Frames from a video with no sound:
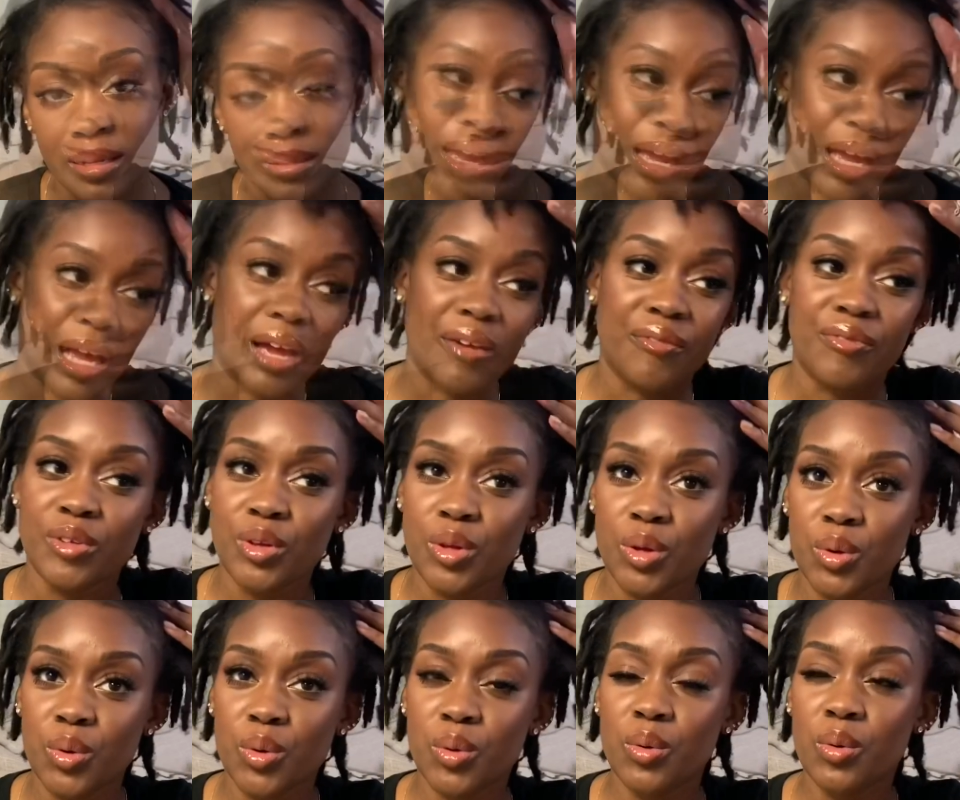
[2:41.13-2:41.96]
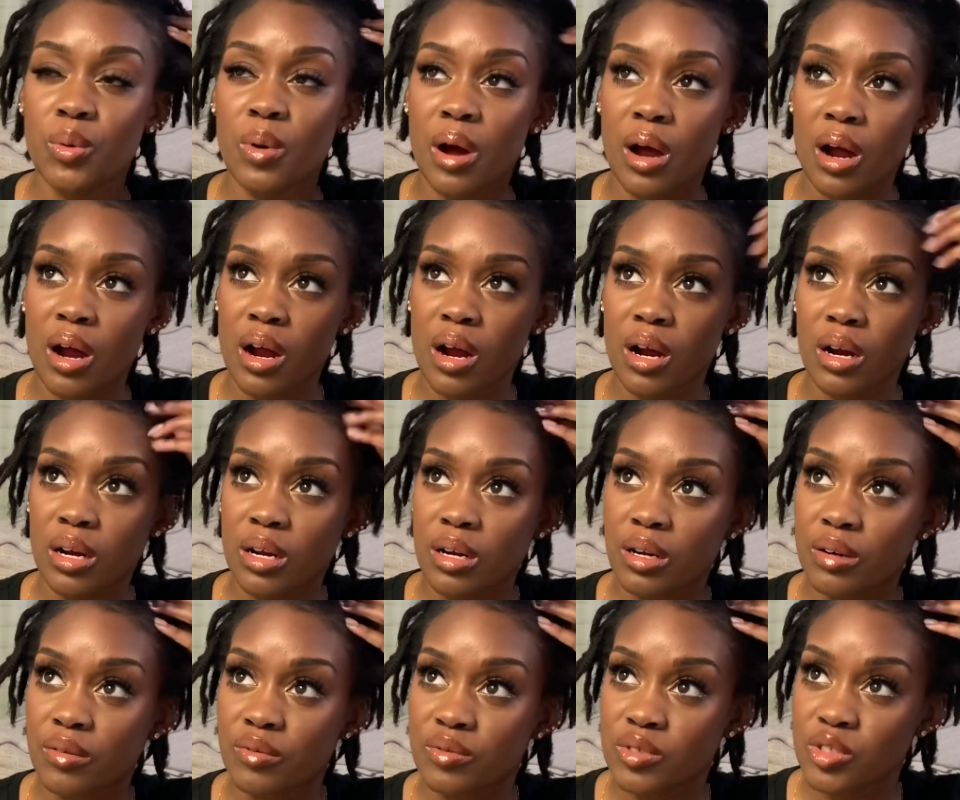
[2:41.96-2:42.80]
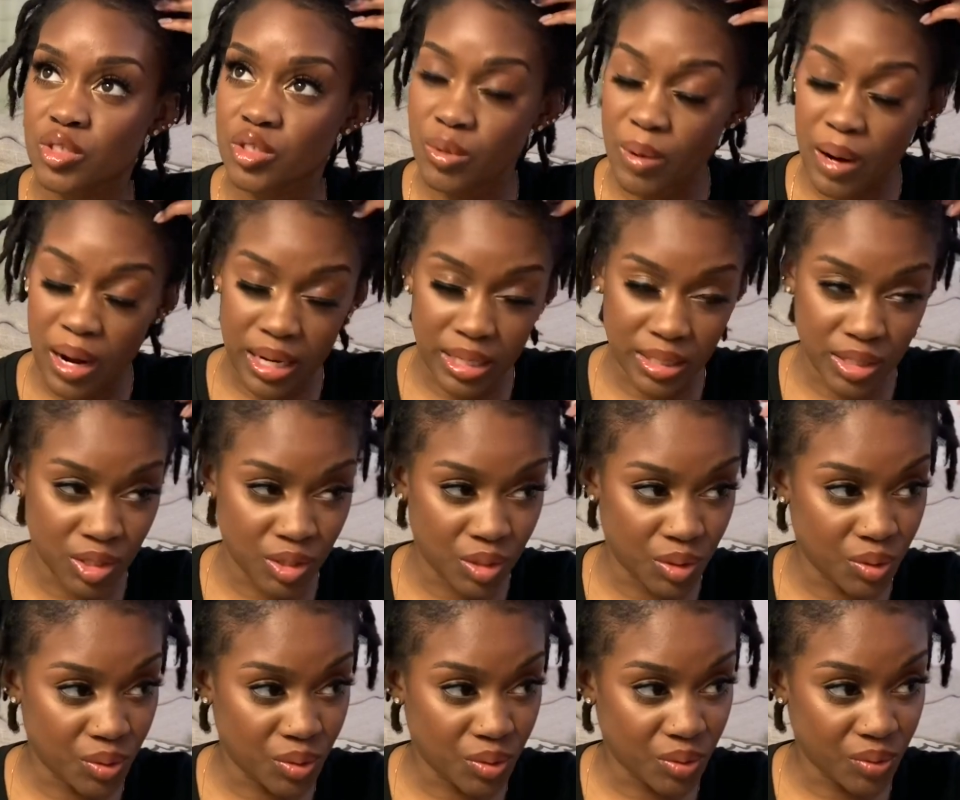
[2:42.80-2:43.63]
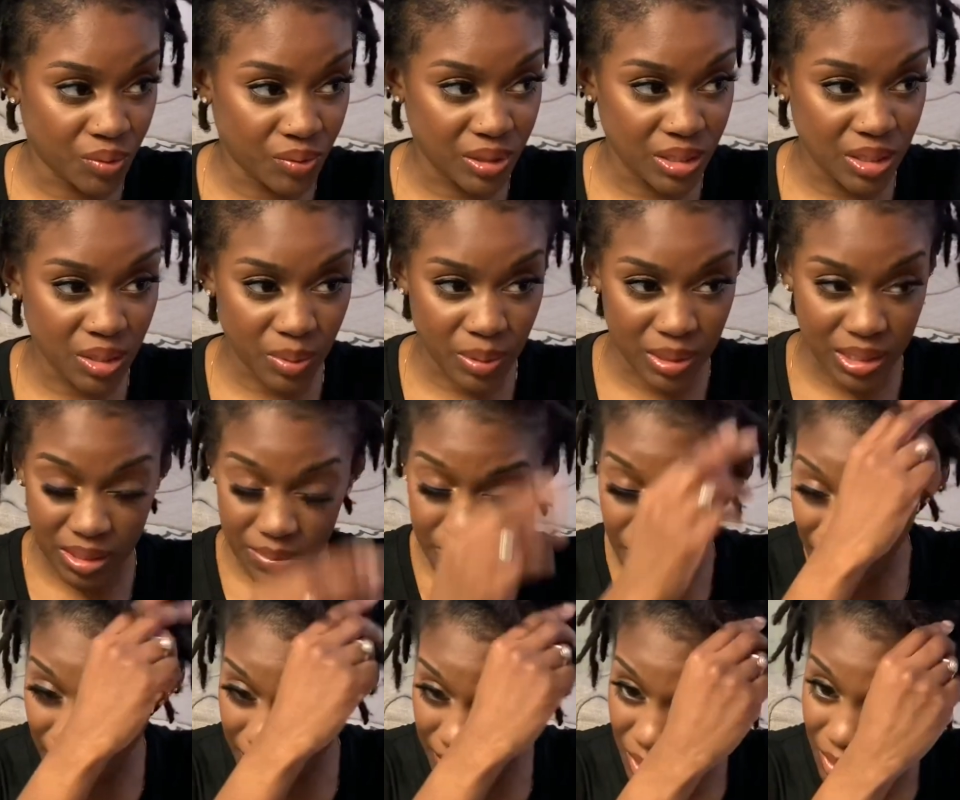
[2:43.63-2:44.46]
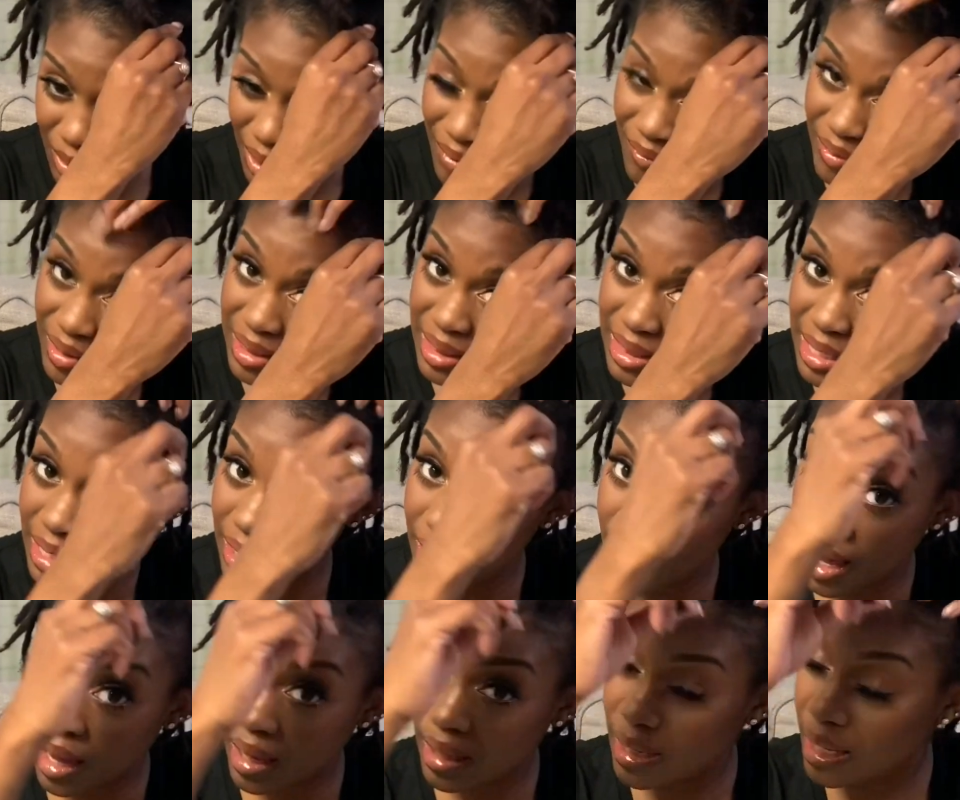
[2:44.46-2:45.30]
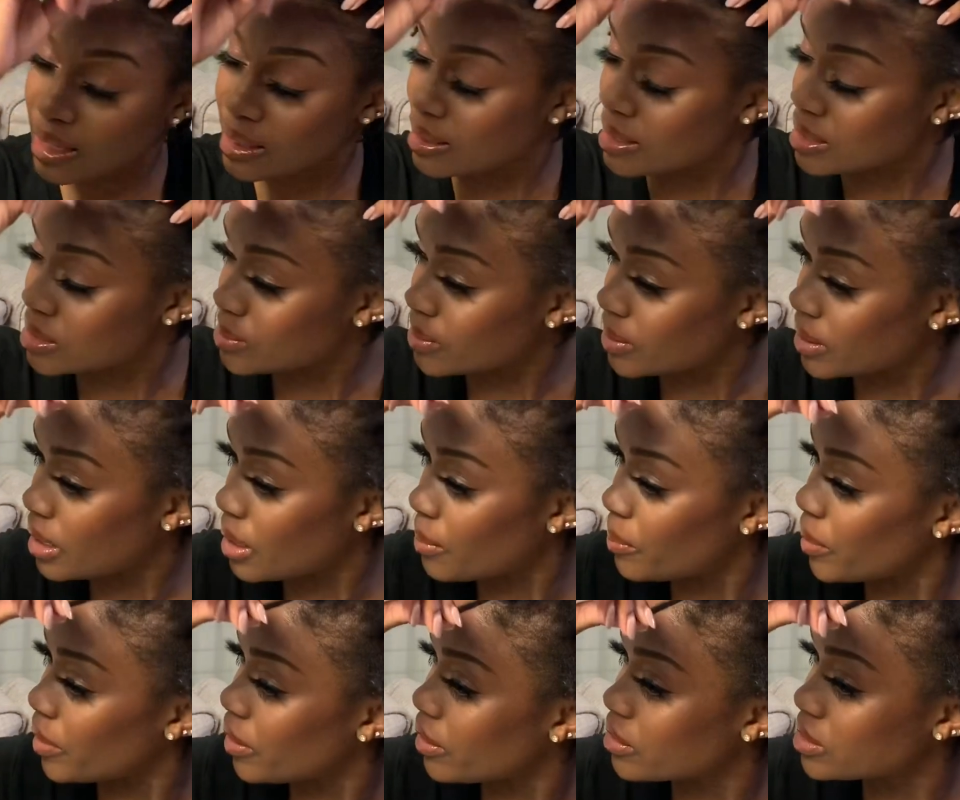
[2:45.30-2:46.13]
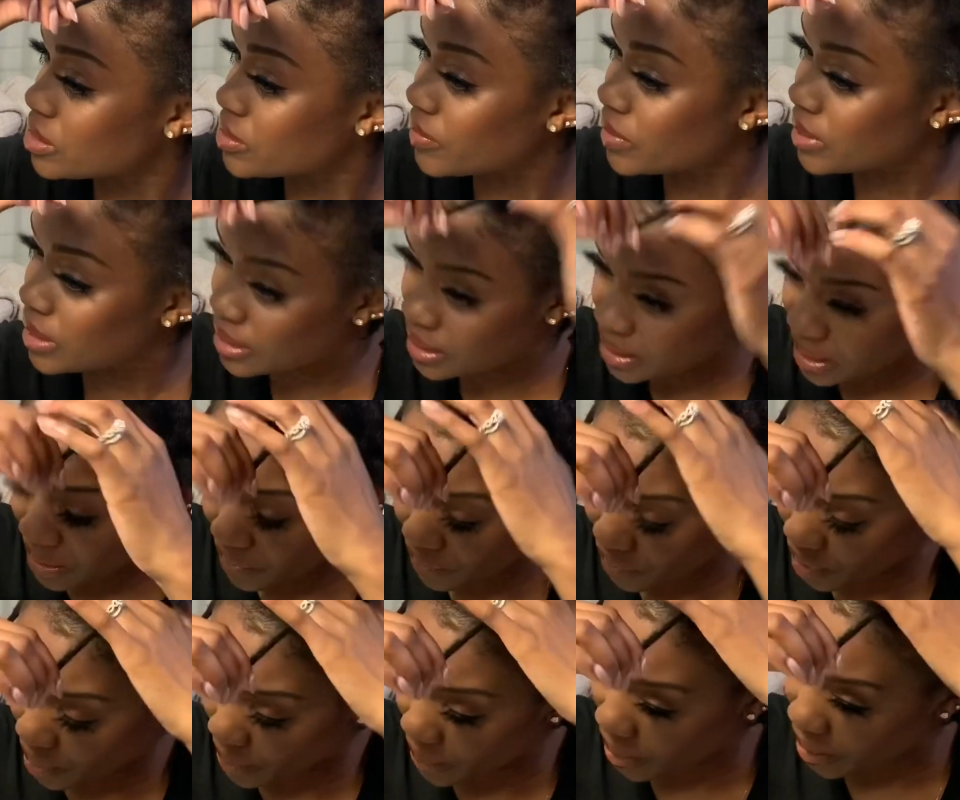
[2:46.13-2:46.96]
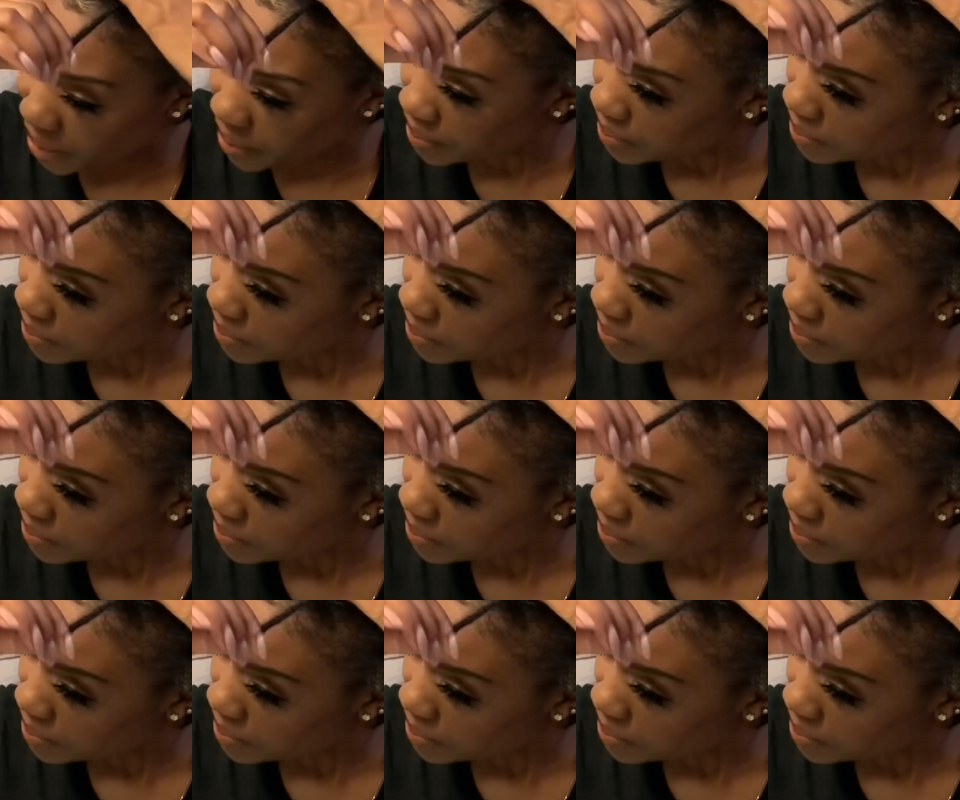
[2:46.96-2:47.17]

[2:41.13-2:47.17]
If you are trying to retwist, maybe you have a thin lock, like this one up here is really thin for me,